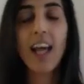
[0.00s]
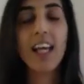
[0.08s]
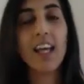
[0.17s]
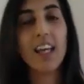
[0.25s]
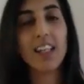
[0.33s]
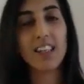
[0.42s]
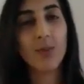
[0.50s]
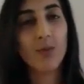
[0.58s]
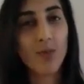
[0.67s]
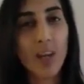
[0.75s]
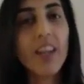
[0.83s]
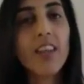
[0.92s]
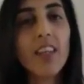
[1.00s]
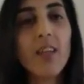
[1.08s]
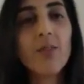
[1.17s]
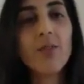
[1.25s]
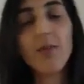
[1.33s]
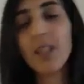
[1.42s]
It's the right
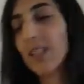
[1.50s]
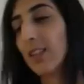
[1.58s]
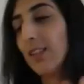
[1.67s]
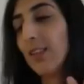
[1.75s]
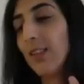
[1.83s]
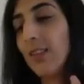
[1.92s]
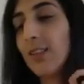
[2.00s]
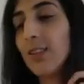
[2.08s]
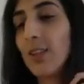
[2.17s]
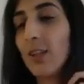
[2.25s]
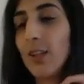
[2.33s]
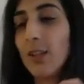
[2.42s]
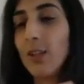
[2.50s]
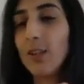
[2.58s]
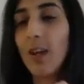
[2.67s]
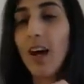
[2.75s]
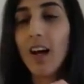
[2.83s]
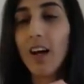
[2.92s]
thing for me to do
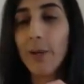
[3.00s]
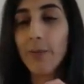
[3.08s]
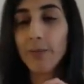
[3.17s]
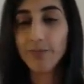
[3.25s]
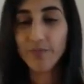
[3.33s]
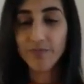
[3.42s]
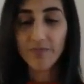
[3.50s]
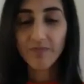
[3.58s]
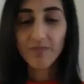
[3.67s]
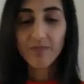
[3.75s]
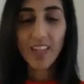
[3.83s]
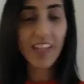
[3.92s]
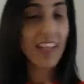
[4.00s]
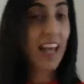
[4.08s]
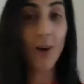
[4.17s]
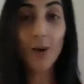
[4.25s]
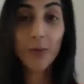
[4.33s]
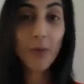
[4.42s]
to
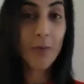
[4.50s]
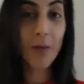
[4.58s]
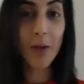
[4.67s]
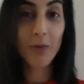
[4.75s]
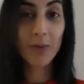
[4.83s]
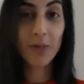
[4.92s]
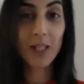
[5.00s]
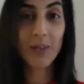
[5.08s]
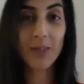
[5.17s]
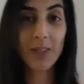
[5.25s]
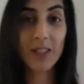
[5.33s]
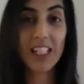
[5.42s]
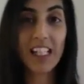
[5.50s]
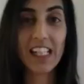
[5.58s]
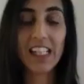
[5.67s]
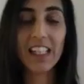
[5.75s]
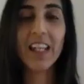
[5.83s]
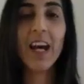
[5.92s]
get on with my morning
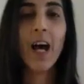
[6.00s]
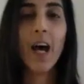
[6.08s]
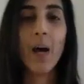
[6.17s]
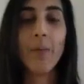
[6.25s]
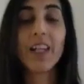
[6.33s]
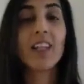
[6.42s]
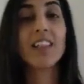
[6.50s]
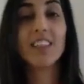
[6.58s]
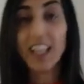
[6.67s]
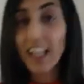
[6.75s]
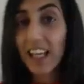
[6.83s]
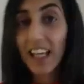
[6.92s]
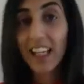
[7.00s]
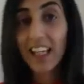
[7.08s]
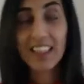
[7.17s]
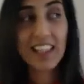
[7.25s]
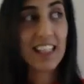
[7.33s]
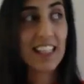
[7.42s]
routine, because
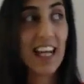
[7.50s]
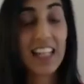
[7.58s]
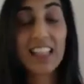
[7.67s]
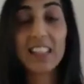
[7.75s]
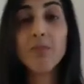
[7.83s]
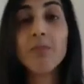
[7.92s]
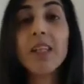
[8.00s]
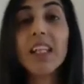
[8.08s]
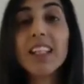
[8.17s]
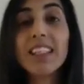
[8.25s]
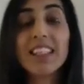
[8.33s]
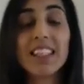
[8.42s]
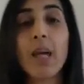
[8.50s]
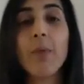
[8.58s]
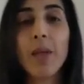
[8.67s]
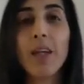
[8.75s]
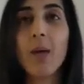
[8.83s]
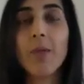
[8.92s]
it's me
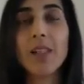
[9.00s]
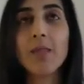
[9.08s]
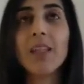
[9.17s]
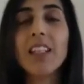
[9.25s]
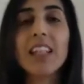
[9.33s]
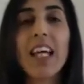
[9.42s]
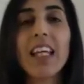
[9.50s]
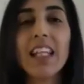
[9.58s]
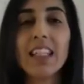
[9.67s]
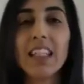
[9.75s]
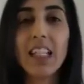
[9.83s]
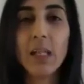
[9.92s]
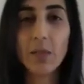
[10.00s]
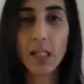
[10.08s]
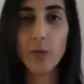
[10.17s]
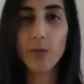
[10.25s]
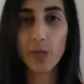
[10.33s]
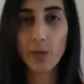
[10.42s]
stepping up. It's me taking
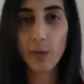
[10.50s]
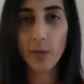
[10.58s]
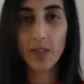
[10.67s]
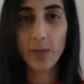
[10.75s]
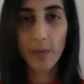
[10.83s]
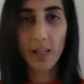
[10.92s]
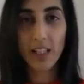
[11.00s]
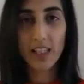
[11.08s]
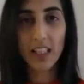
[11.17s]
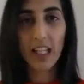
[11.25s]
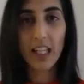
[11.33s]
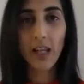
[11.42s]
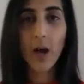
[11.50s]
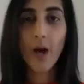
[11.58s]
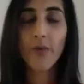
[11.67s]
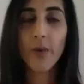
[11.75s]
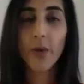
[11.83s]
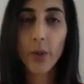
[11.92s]
deep responsibility
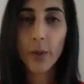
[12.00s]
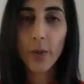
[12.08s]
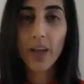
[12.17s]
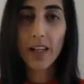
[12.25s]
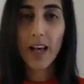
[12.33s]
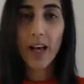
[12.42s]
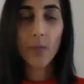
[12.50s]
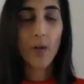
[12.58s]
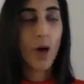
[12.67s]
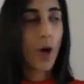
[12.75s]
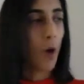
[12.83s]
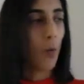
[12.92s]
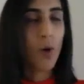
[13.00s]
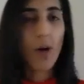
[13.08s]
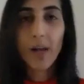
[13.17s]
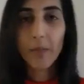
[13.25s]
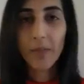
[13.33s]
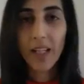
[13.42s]
for who I am, what
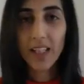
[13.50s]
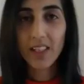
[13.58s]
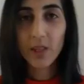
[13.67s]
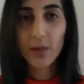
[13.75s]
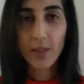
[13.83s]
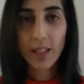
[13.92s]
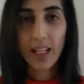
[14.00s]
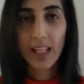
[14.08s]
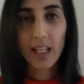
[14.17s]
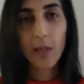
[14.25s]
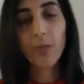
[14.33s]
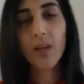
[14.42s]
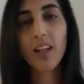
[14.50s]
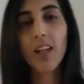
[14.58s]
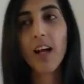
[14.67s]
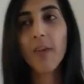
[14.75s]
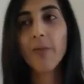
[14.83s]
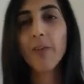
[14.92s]
I'm here to create in my
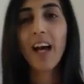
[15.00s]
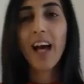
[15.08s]
life,